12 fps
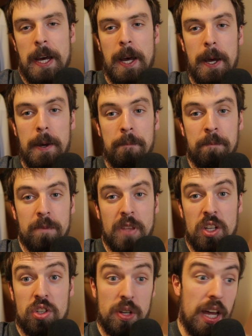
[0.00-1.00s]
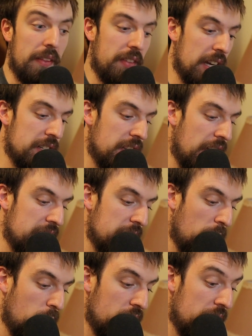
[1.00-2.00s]
So yeah, that's
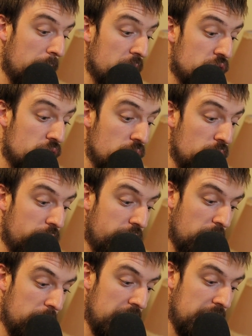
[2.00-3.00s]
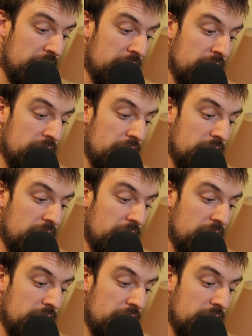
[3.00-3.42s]
number one. Number two for me,